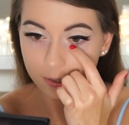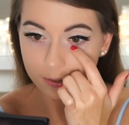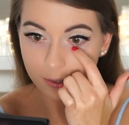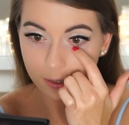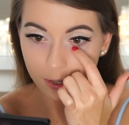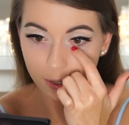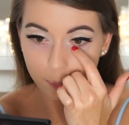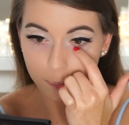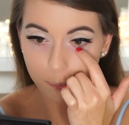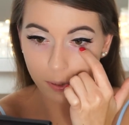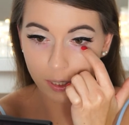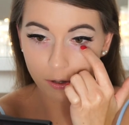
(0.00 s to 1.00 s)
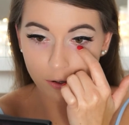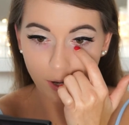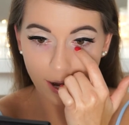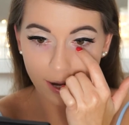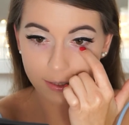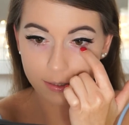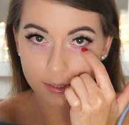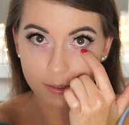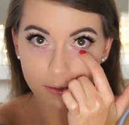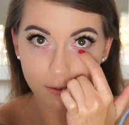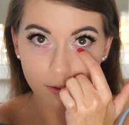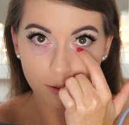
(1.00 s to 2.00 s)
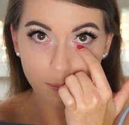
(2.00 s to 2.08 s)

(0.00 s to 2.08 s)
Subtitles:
The bigger lines